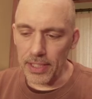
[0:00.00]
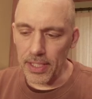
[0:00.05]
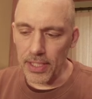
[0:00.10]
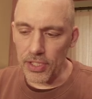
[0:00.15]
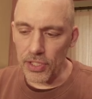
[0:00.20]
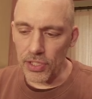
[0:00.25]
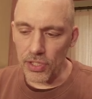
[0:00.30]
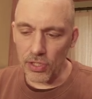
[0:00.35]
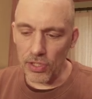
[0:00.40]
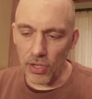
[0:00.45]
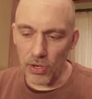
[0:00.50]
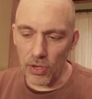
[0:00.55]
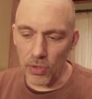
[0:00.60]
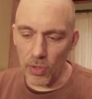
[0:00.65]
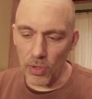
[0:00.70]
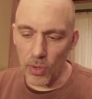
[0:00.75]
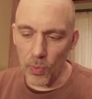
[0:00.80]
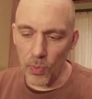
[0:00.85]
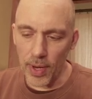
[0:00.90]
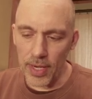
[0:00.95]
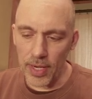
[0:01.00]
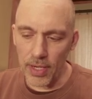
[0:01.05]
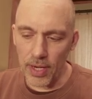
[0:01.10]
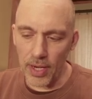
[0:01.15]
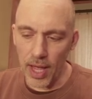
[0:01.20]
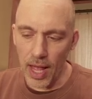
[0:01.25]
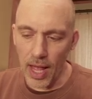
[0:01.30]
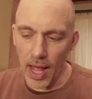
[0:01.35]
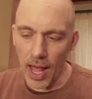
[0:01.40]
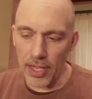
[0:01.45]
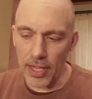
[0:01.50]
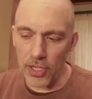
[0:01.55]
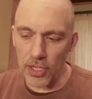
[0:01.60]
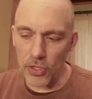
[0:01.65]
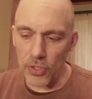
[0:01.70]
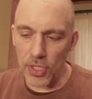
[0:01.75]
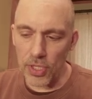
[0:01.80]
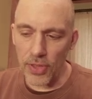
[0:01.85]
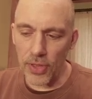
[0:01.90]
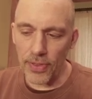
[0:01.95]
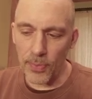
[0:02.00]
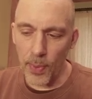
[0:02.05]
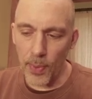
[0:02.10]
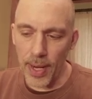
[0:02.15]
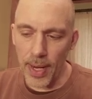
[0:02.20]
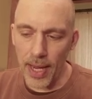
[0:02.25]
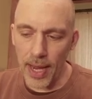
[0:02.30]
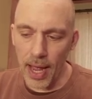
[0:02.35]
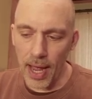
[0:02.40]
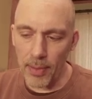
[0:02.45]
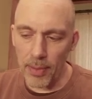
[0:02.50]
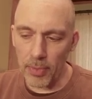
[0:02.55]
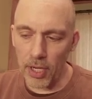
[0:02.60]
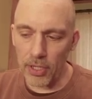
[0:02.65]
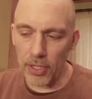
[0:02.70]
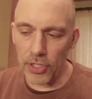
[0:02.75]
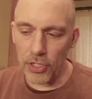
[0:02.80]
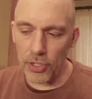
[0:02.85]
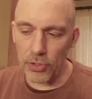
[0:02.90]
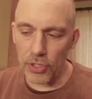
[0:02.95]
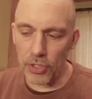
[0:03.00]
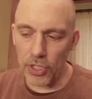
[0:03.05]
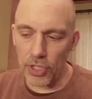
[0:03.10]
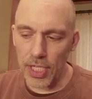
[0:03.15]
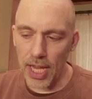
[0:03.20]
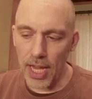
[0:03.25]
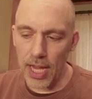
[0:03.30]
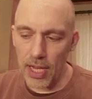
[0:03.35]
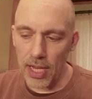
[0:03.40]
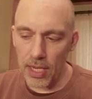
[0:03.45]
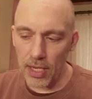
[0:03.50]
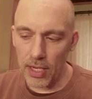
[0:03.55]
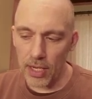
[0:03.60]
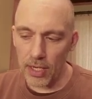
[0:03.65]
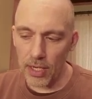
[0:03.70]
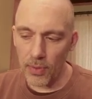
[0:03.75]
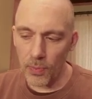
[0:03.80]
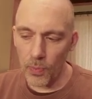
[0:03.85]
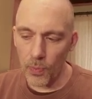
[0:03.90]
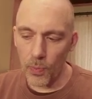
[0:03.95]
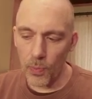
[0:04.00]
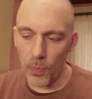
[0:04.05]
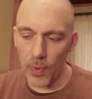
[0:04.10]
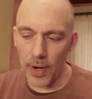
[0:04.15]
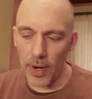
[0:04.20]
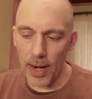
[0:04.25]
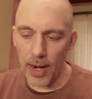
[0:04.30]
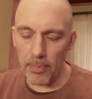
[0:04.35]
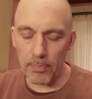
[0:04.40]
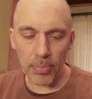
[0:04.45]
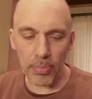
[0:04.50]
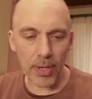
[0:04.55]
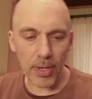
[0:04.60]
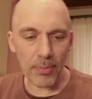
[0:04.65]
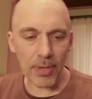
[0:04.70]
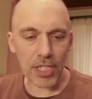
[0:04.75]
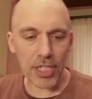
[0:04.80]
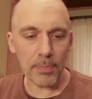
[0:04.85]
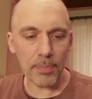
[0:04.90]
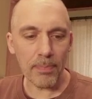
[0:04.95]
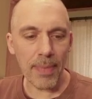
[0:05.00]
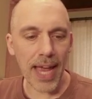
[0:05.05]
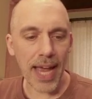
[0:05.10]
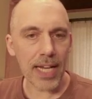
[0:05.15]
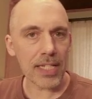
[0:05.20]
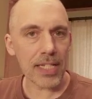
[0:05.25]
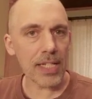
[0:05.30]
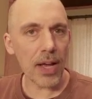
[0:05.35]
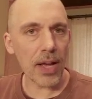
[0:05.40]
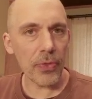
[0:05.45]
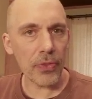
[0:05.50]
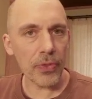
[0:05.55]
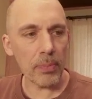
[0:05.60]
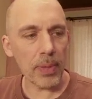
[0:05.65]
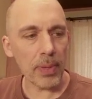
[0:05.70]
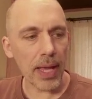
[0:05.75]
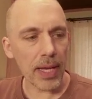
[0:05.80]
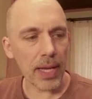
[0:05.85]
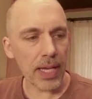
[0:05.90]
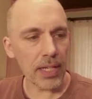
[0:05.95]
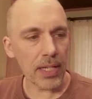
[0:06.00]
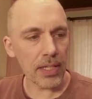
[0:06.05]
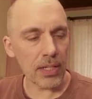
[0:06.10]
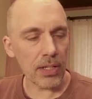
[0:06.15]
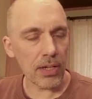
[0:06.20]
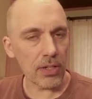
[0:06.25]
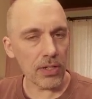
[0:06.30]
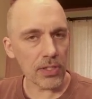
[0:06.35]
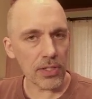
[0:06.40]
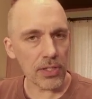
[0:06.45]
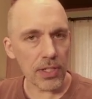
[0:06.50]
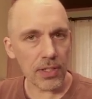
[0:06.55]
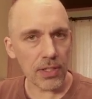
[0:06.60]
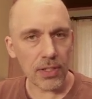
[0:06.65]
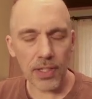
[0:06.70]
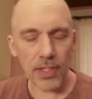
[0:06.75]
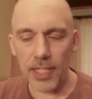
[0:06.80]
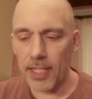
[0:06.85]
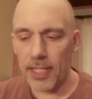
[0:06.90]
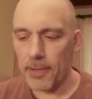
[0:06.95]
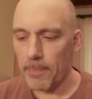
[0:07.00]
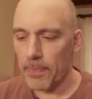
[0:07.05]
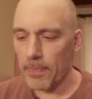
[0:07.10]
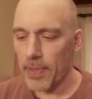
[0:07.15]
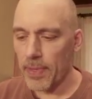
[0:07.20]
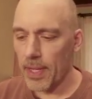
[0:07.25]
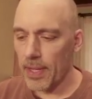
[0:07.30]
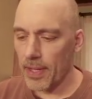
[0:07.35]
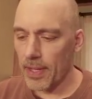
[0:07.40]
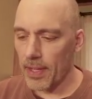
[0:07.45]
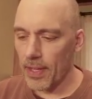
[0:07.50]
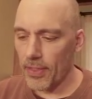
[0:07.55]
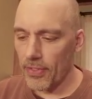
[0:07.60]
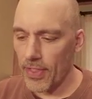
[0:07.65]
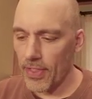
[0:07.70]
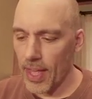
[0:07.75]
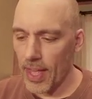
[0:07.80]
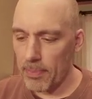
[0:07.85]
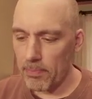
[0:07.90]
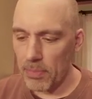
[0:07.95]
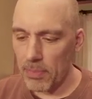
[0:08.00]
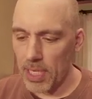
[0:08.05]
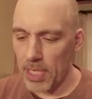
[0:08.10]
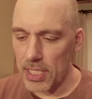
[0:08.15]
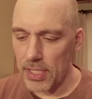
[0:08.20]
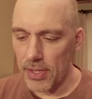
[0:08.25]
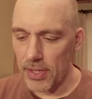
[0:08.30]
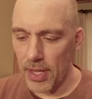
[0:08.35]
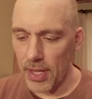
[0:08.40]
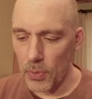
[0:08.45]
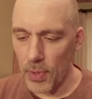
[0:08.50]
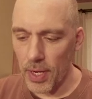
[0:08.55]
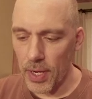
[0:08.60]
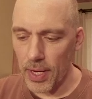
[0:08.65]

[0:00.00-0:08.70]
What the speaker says: So when I use it the way I'm gonna do today, where I pretty much max out the plugin constantly, that means that